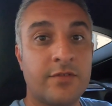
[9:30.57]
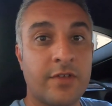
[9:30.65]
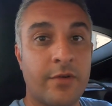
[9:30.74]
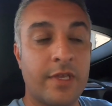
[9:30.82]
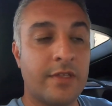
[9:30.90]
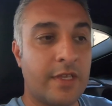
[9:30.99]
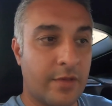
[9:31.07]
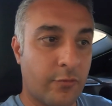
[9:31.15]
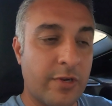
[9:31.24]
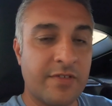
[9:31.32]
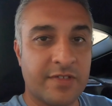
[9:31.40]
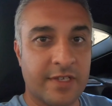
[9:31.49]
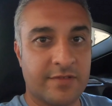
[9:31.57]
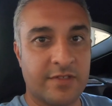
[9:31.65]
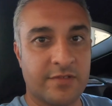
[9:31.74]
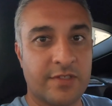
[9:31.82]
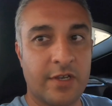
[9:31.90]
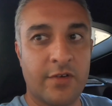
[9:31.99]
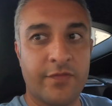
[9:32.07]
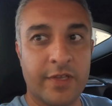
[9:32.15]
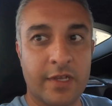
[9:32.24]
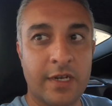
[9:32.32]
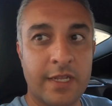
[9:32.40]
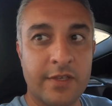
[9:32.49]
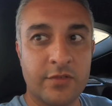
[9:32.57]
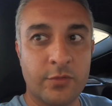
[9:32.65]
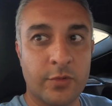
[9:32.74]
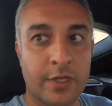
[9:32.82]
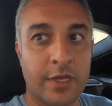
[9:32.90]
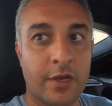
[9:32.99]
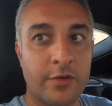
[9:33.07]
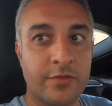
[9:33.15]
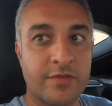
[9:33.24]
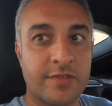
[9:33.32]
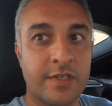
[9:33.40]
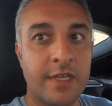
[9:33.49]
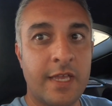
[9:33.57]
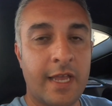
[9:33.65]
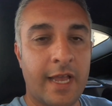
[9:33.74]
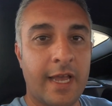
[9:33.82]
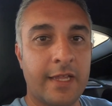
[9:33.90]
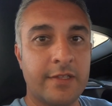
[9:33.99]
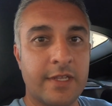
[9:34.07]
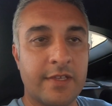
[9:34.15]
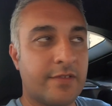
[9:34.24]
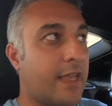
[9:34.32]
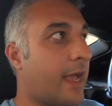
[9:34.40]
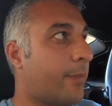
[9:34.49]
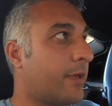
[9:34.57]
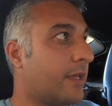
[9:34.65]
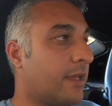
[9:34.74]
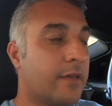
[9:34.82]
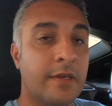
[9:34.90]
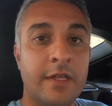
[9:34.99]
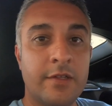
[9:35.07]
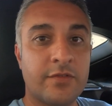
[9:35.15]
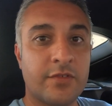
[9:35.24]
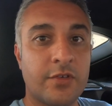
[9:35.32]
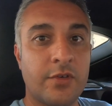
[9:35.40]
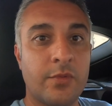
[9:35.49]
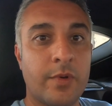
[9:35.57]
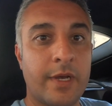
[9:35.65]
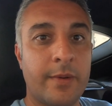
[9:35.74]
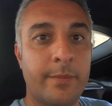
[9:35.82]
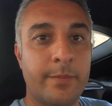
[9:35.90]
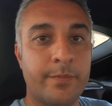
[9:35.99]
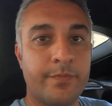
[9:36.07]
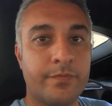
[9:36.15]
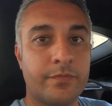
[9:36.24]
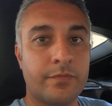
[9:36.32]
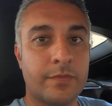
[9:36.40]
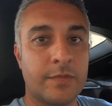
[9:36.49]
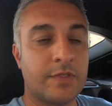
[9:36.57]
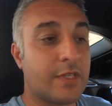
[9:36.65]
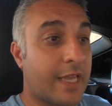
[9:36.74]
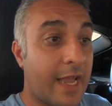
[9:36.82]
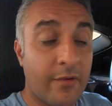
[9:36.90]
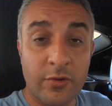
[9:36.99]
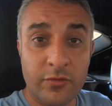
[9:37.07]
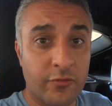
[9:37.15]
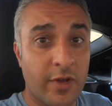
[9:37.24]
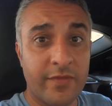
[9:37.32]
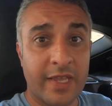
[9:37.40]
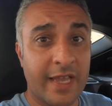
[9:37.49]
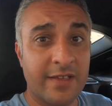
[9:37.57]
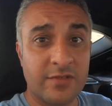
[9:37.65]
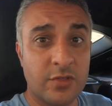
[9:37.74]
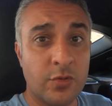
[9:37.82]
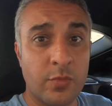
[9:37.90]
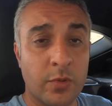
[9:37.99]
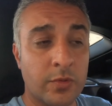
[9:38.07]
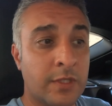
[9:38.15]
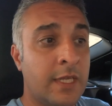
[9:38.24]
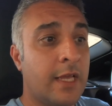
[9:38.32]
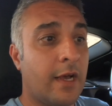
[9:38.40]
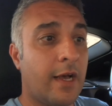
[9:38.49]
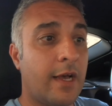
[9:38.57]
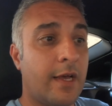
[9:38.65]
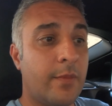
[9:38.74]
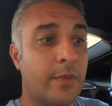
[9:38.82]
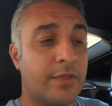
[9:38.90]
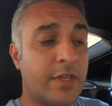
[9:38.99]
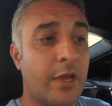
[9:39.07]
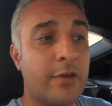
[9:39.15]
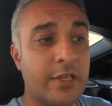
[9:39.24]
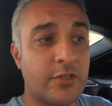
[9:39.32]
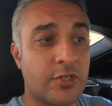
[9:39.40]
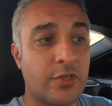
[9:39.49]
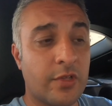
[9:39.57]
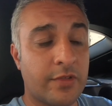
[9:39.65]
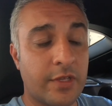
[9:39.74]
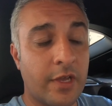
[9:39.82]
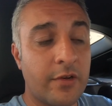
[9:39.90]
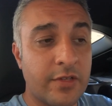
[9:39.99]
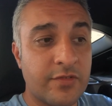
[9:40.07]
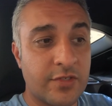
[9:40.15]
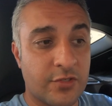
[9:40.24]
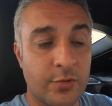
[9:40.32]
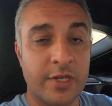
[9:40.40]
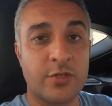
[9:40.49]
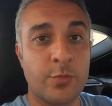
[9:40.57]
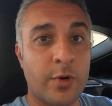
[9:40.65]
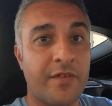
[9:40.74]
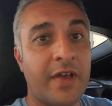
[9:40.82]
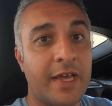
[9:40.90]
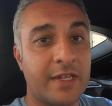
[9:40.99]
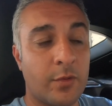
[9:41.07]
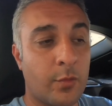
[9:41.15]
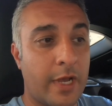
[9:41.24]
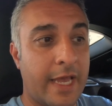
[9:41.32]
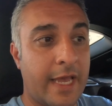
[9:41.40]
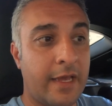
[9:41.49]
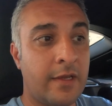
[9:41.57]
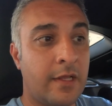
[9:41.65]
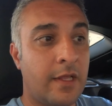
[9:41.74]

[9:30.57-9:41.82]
So it resets itself, it clears all the codes, and is happy to carry on driving as normal. The only situation where I've had it where